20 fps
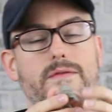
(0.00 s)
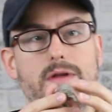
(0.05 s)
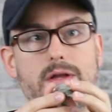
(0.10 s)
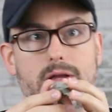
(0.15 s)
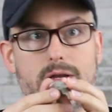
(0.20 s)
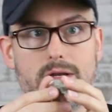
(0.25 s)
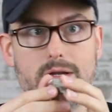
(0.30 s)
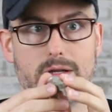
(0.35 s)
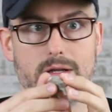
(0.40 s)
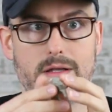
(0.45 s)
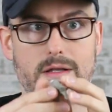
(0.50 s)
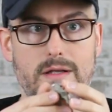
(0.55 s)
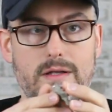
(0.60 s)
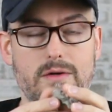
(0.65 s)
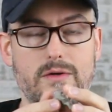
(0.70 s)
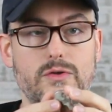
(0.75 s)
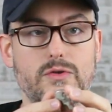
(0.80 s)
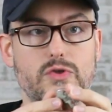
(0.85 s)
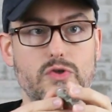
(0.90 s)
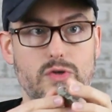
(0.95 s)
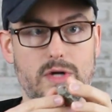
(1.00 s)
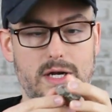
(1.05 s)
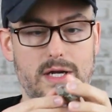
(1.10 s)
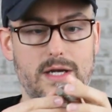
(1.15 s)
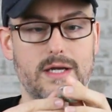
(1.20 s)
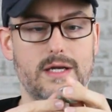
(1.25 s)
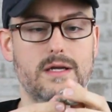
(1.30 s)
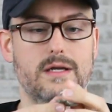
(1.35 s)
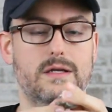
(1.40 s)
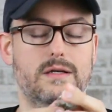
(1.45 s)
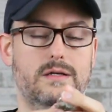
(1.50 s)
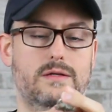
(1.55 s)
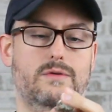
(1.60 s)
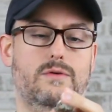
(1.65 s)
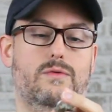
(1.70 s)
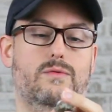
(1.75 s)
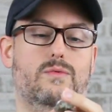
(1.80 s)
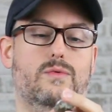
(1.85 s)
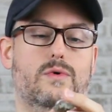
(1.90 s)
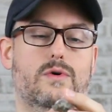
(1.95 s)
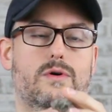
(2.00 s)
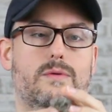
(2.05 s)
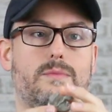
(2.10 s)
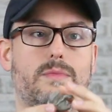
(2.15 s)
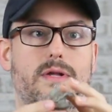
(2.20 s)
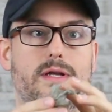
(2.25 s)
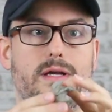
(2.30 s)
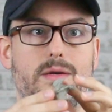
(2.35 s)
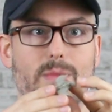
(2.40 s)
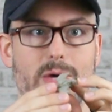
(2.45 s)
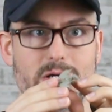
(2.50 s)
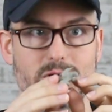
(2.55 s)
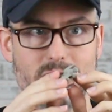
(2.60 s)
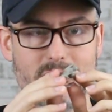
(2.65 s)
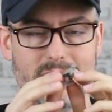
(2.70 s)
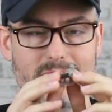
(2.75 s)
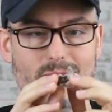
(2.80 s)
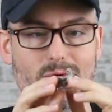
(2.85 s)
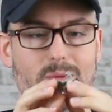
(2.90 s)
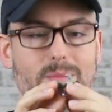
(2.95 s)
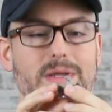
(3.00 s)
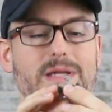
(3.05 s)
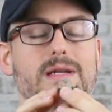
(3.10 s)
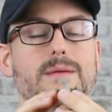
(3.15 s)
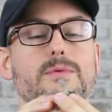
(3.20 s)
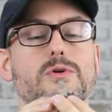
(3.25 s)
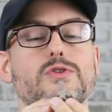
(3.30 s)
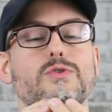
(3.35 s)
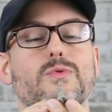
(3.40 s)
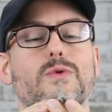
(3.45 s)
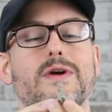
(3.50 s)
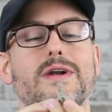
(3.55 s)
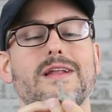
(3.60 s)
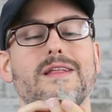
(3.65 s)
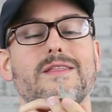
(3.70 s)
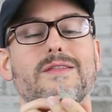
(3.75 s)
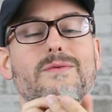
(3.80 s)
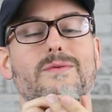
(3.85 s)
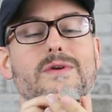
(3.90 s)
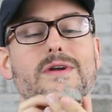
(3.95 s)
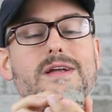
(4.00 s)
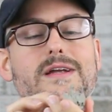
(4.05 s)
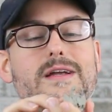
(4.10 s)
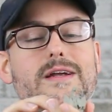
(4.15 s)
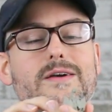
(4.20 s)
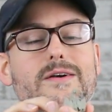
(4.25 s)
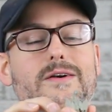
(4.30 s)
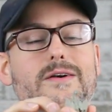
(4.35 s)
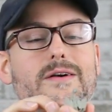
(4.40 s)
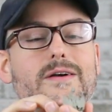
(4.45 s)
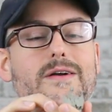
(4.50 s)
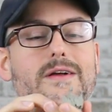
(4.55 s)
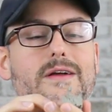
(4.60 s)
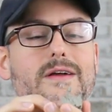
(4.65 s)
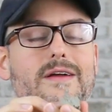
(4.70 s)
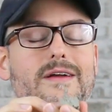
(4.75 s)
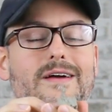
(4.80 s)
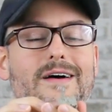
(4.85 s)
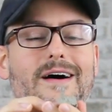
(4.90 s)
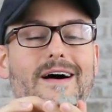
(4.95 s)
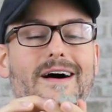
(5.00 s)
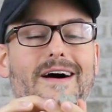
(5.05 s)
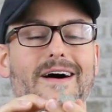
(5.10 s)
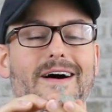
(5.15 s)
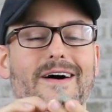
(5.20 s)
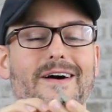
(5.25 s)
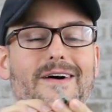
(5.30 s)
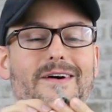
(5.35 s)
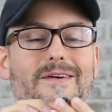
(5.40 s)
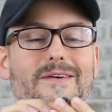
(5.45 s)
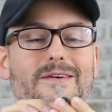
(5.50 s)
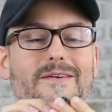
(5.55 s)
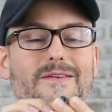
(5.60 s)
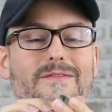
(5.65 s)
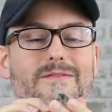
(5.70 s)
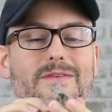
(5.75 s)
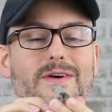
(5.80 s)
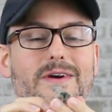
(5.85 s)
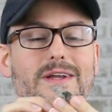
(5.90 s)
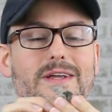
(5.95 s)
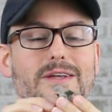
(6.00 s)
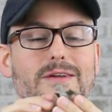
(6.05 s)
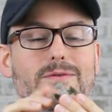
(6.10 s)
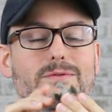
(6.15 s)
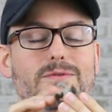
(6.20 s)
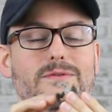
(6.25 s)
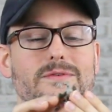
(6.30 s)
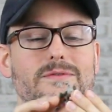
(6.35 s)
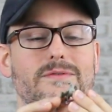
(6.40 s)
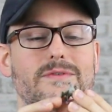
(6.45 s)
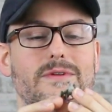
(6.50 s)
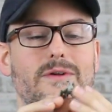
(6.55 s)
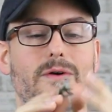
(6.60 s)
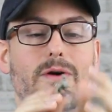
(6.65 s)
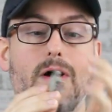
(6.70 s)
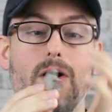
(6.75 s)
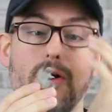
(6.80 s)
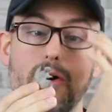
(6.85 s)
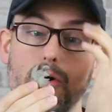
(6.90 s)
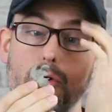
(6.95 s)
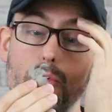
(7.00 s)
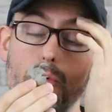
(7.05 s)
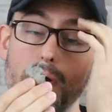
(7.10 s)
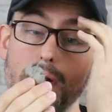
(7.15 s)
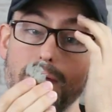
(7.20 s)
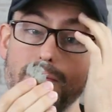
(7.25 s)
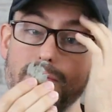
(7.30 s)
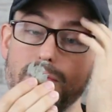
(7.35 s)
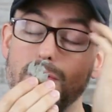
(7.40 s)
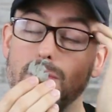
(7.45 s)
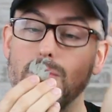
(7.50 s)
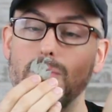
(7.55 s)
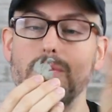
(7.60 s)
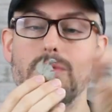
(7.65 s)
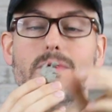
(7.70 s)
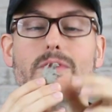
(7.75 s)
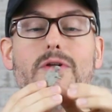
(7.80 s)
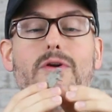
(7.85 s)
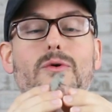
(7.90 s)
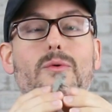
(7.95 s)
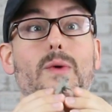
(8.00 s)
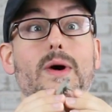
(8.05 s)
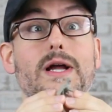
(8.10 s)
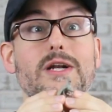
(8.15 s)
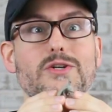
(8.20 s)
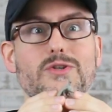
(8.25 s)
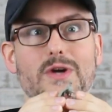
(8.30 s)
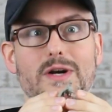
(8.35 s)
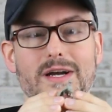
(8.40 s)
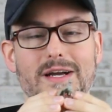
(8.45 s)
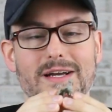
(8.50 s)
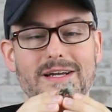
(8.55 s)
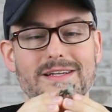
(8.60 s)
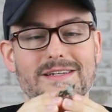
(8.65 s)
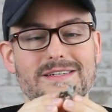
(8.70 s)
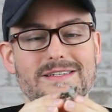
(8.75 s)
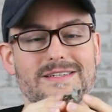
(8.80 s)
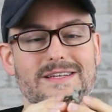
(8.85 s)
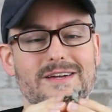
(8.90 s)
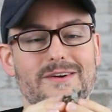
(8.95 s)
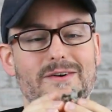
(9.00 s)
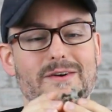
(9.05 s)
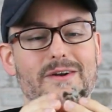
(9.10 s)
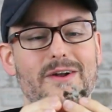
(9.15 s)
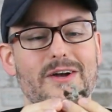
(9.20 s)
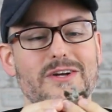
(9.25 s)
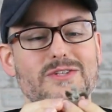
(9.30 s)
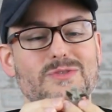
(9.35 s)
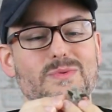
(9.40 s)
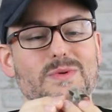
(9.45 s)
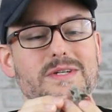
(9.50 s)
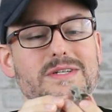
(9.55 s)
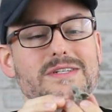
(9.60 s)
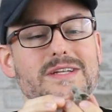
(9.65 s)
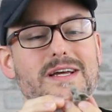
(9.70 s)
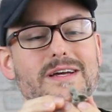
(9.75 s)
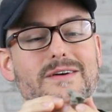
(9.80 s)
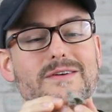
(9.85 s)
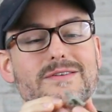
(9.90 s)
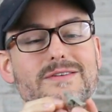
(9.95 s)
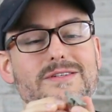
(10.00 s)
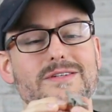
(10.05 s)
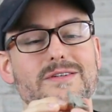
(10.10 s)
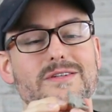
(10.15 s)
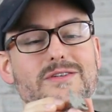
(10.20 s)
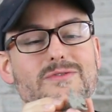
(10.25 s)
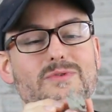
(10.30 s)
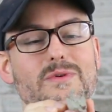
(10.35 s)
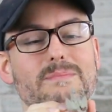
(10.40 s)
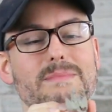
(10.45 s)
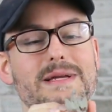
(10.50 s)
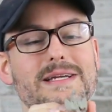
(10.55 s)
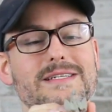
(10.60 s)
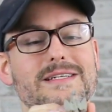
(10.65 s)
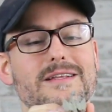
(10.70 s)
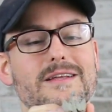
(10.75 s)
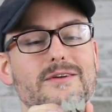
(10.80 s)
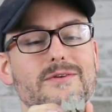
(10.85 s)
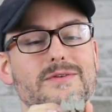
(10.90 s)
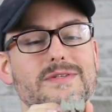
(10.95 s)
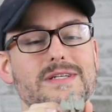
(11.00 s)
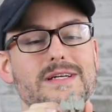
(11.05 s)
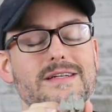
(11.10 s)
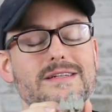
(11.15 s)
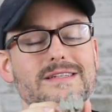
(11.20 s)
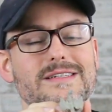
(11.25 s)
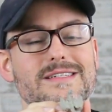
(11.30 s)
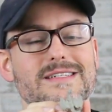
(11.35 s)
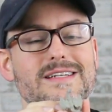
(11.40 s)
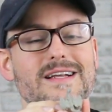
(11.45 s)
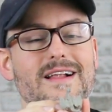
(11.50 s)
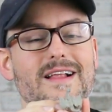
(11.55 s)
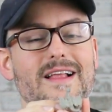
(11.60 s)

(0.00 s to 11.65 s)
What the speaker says: a little dragon Wyrmling, a white dragon Wyrmling, number 23 here. Very cute. There are quite a few little white dragons that are in Icewind Dale, so this one makes a little sense.